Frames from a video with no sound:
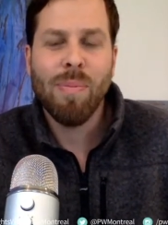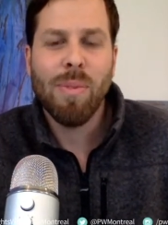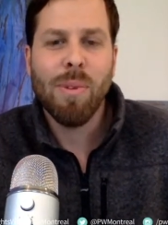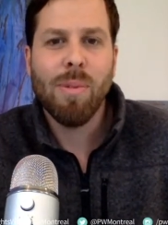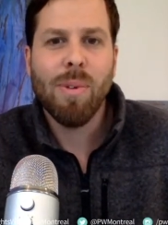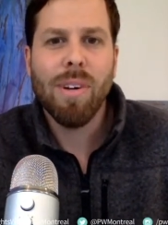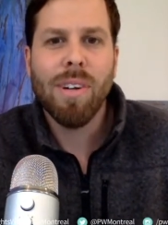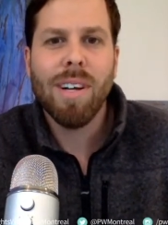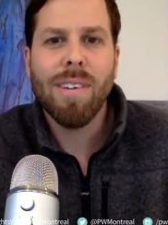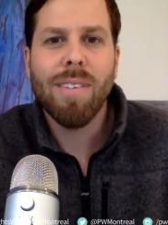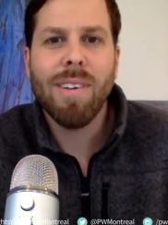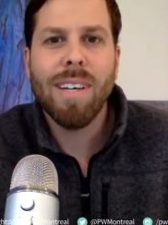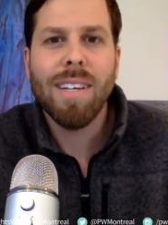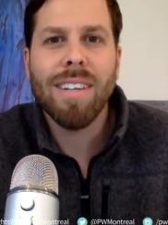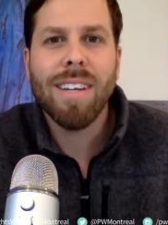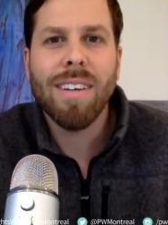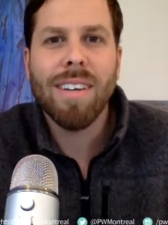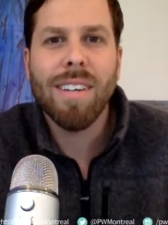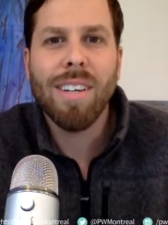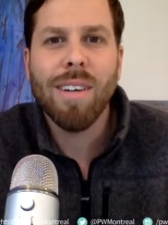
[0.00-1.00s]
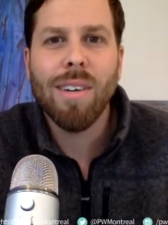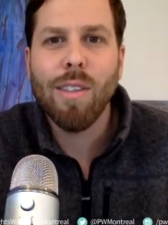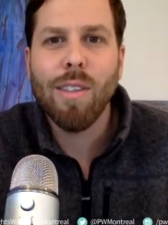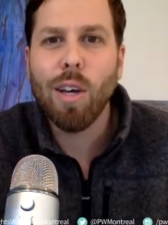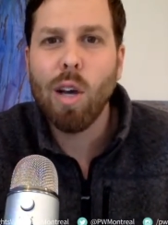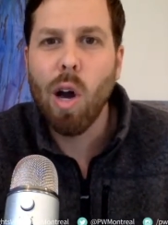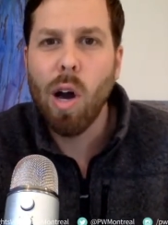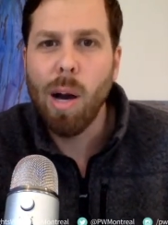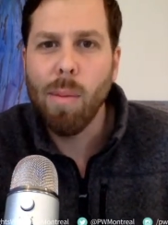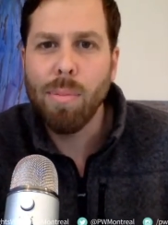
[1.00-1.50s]
What did I write down here? The
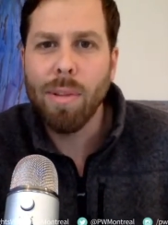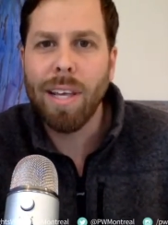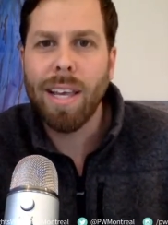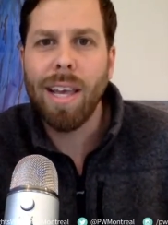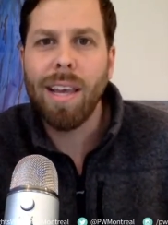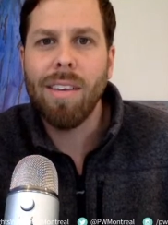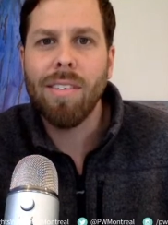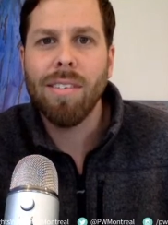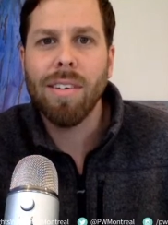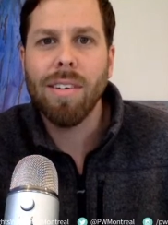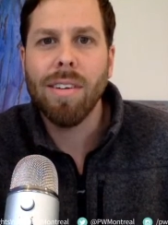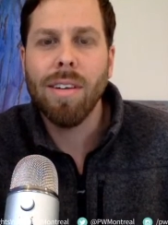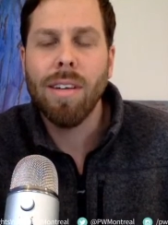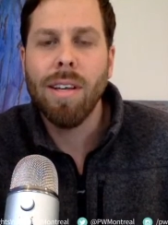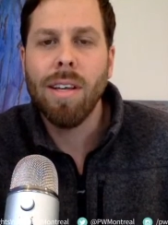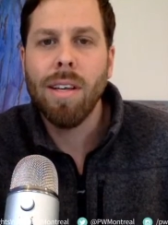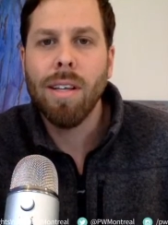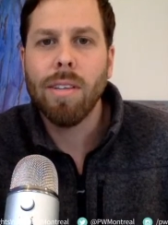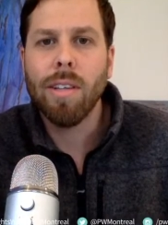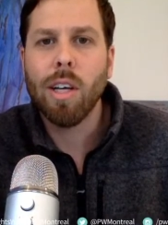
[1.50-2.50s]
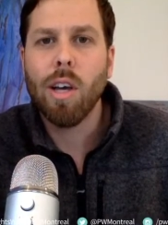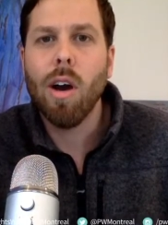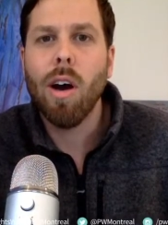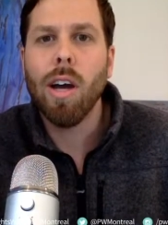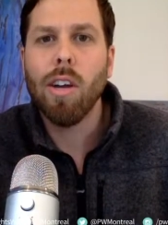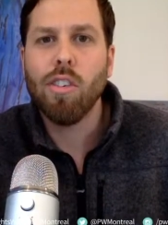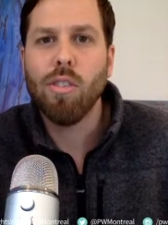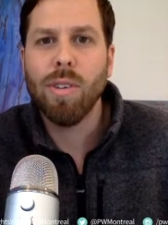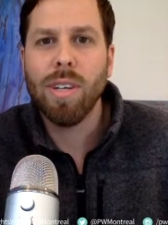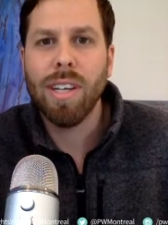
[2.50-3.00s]
complication, the
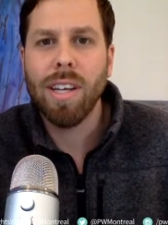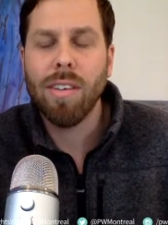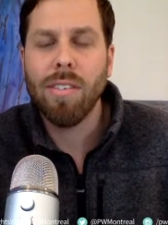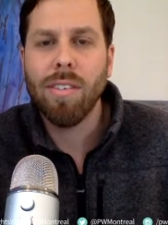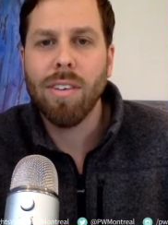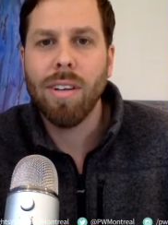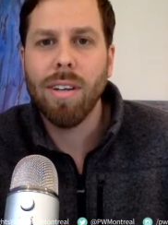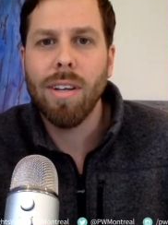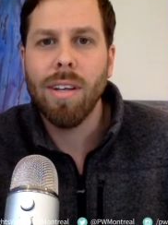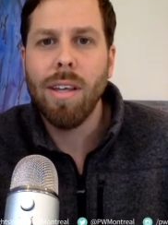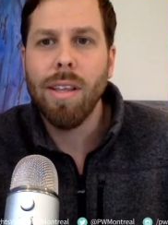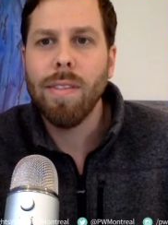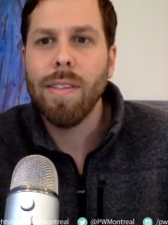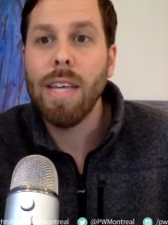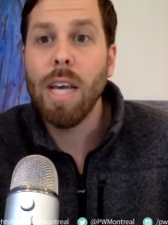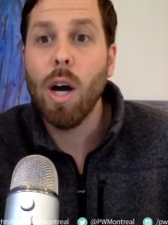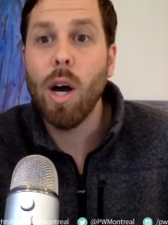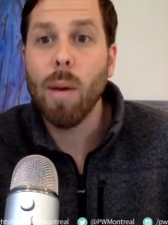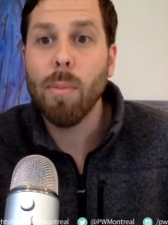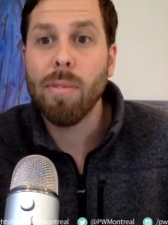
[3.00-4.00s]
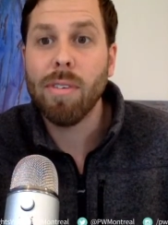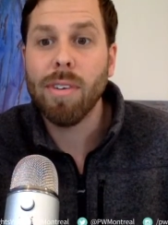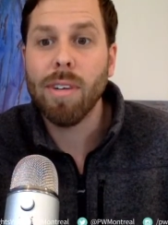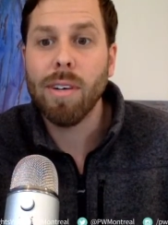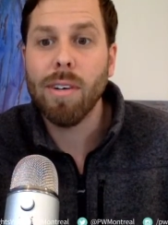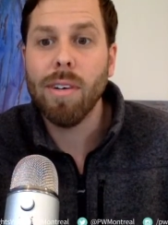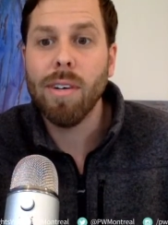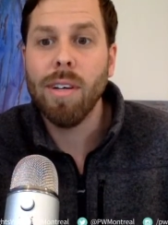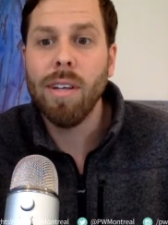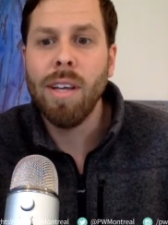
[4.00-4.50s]
contradiction, the
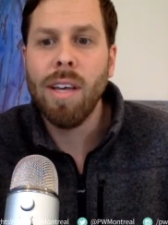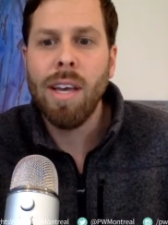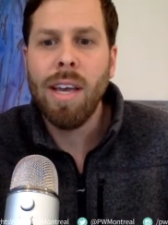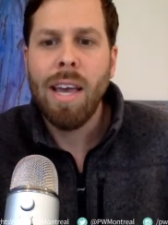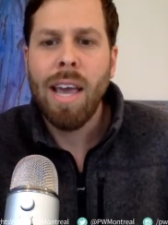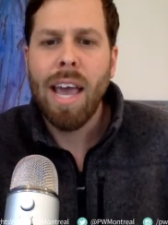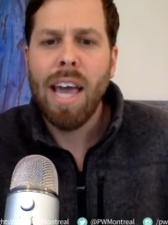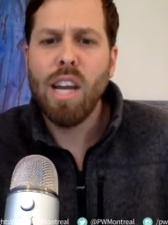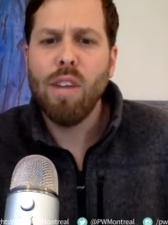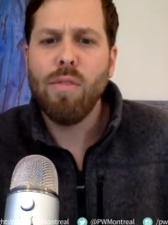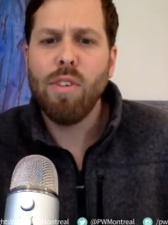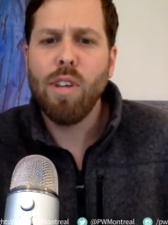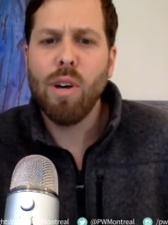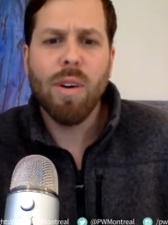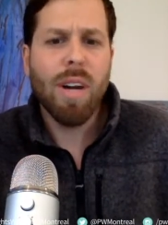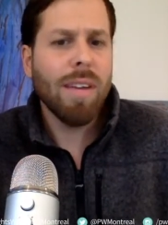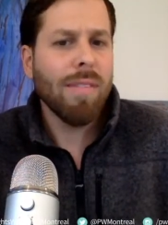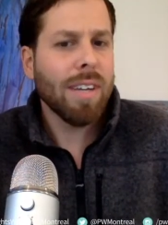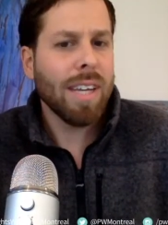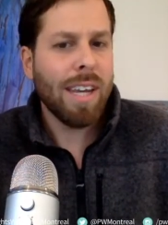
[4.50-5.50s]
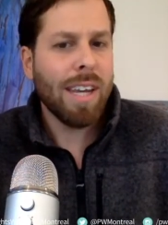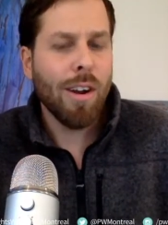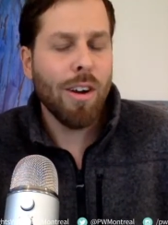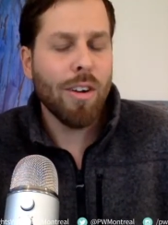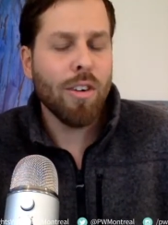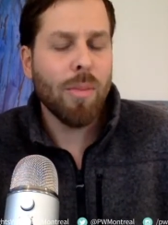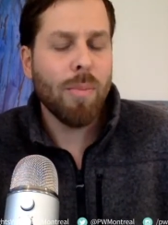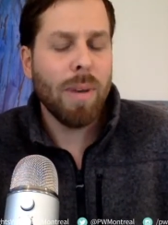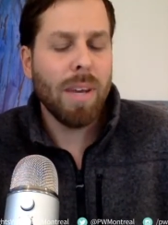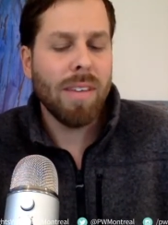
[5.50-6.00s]
obstacle. And if you don't have a
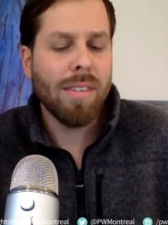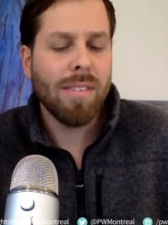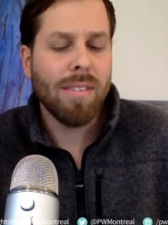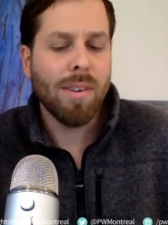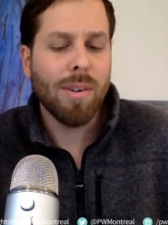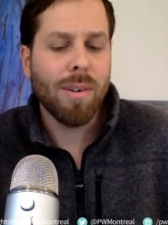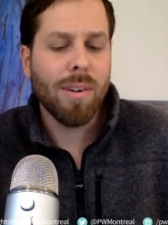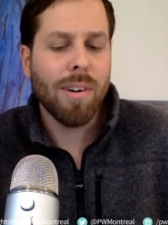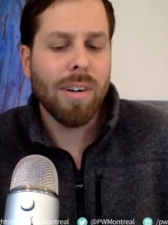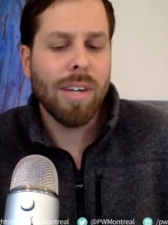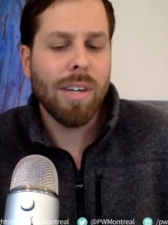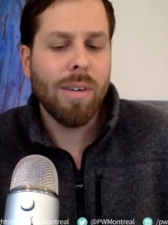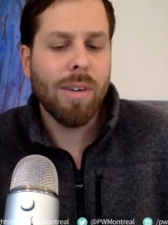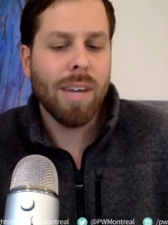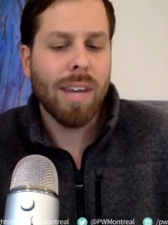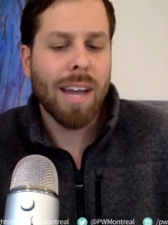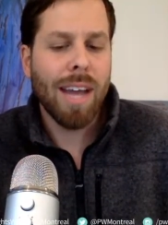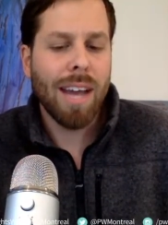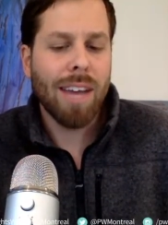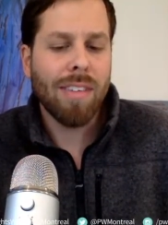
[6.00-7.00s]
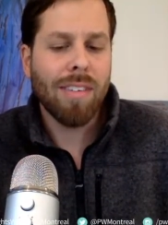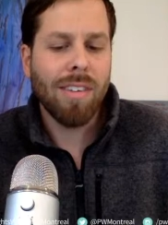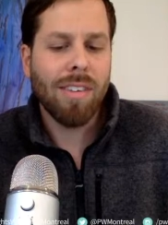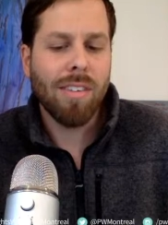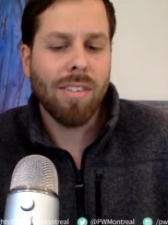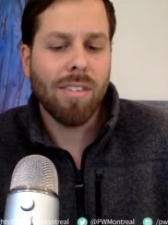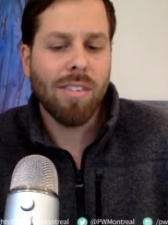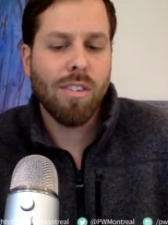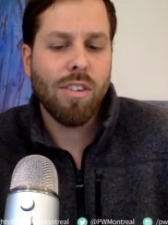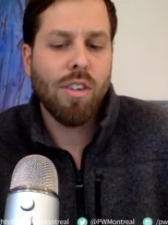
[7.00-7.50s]
character-based story, you can actually
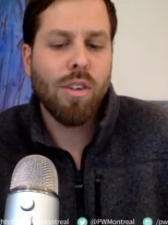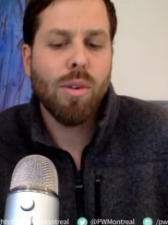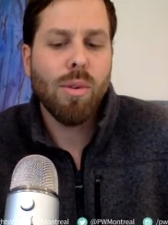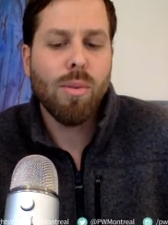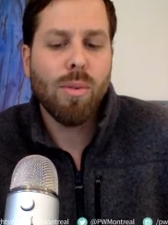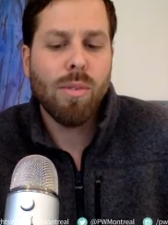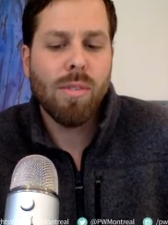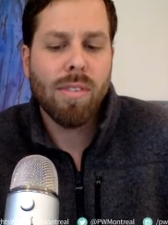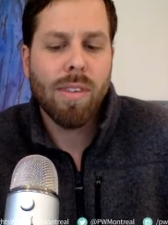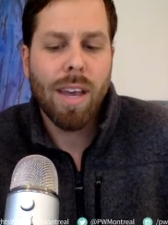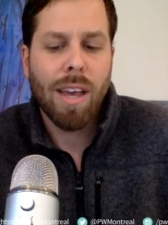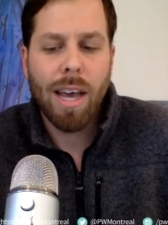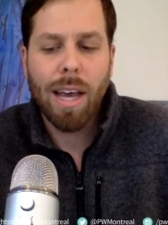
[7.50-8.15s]
just use,